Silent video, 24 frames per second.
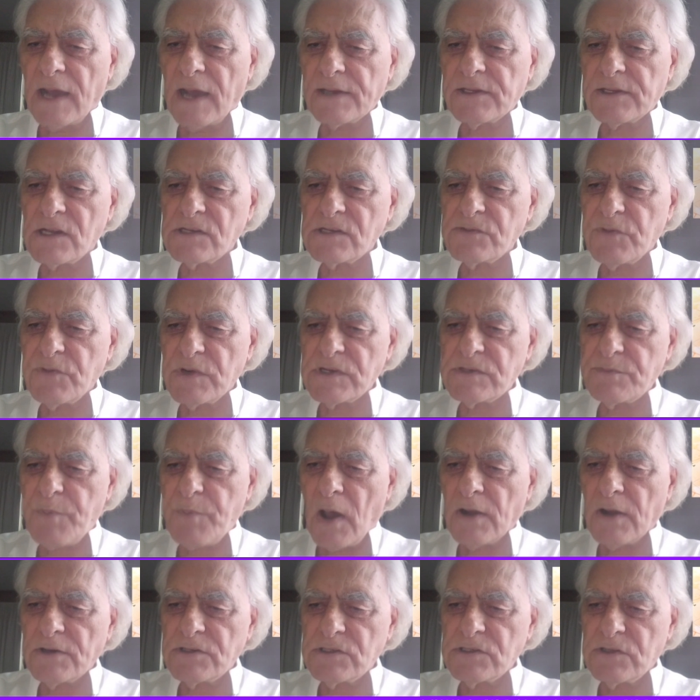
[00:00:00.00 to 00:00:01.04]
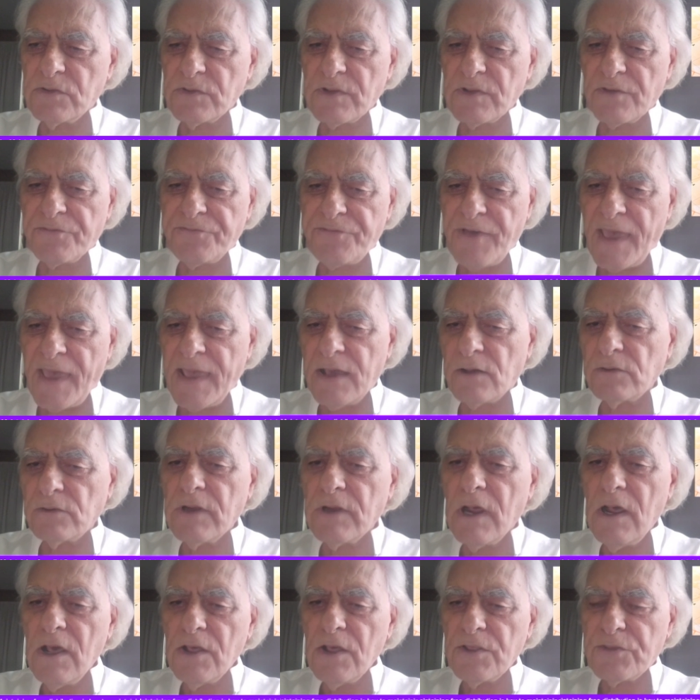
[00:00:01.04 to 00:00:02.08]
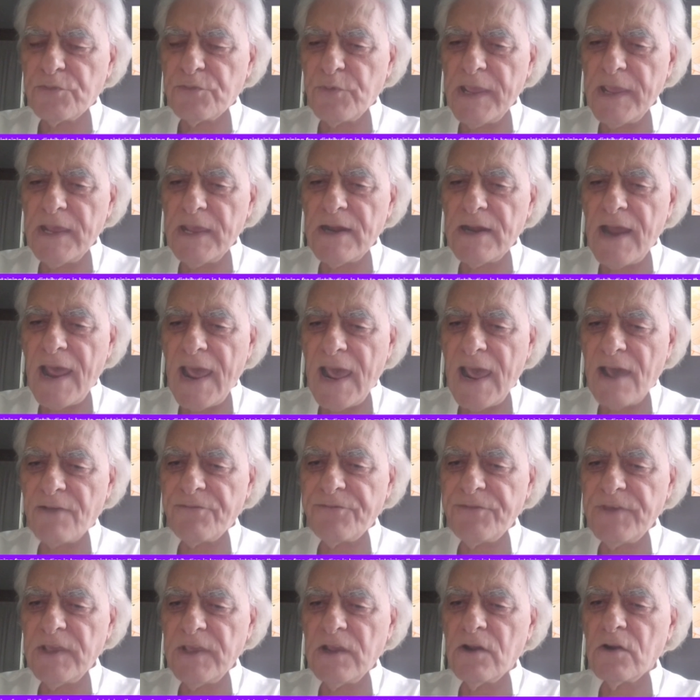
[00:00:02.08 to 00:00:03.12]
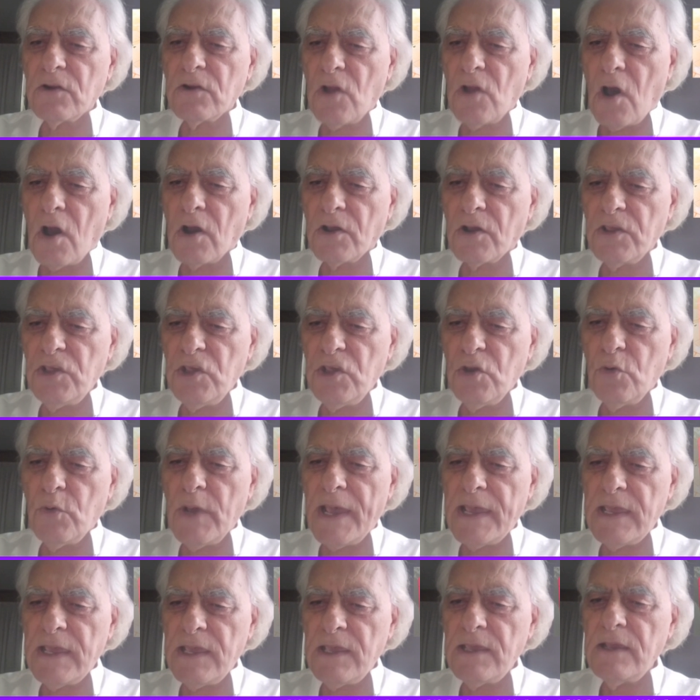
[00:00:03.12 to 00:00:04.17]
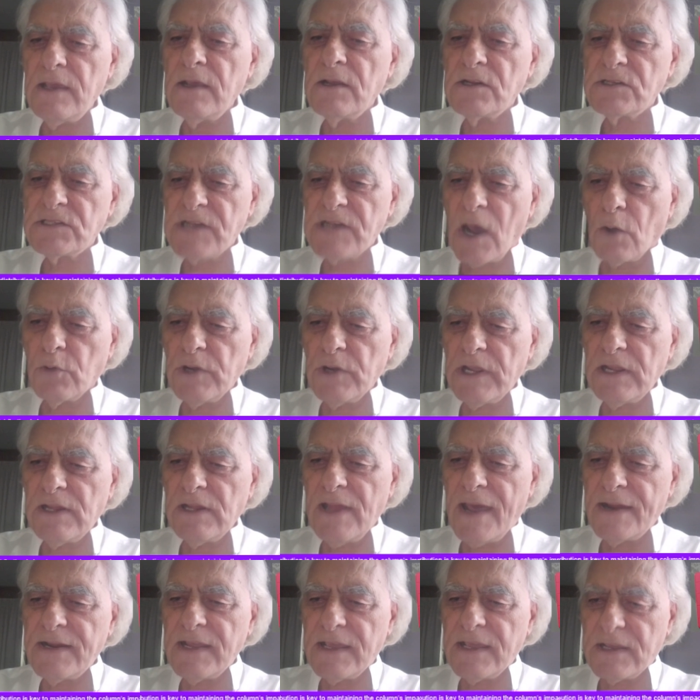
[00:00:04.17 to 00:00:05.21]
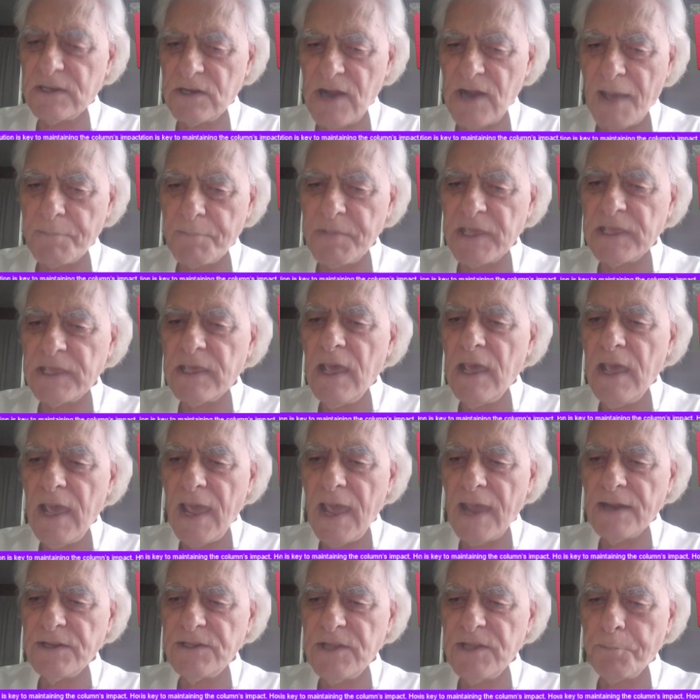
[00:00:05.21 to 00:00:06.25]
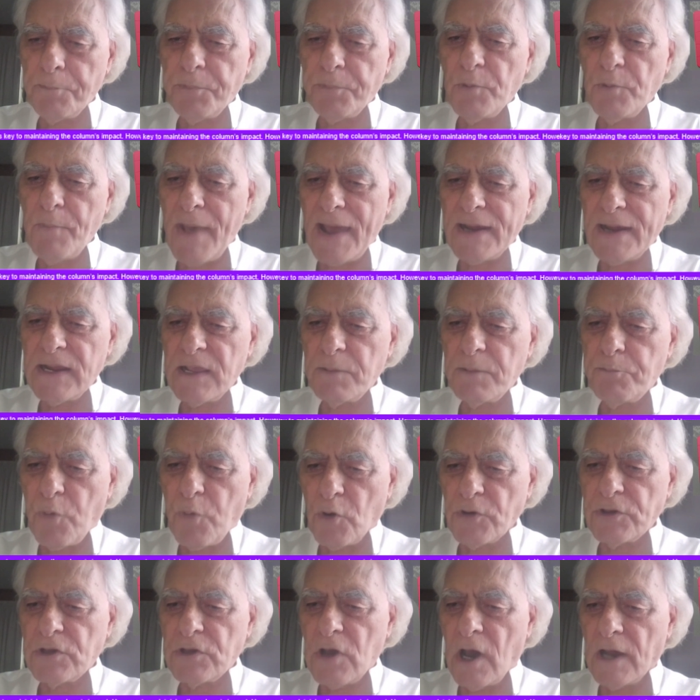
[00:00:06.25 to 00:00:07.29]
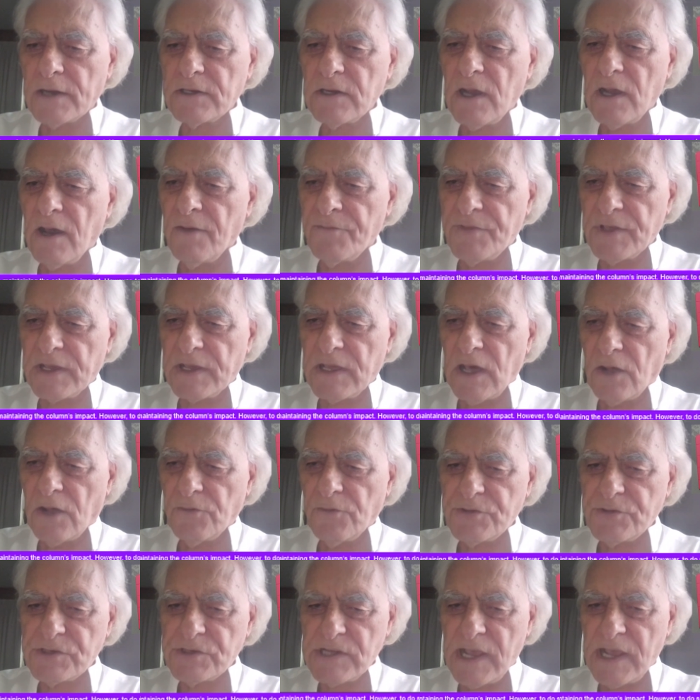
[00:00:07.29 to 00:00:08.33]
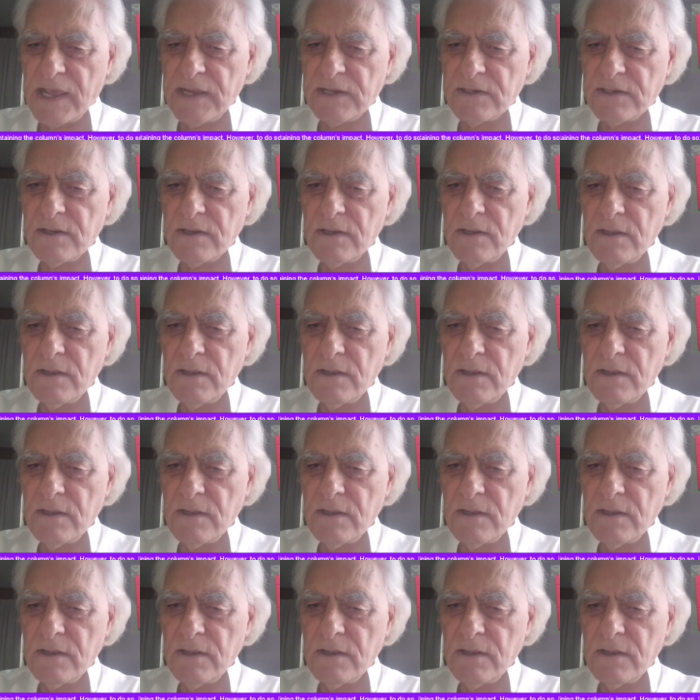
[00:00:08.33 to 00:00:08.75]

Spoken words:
Qatar's response to the failed 3.5-year-long UAE-Saudi-led economic and diplomatic boycott of the Gulf state.